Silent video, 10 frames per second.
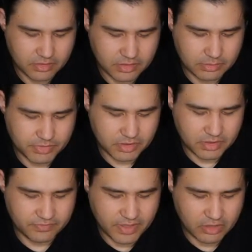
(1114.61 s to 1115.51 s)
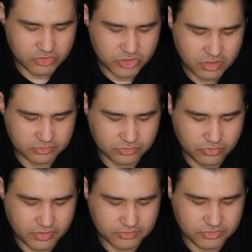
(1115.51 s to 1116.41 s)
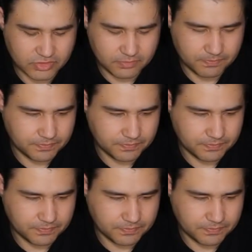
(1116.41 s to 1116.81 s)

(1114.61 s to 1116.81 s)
leave it out just so you can see,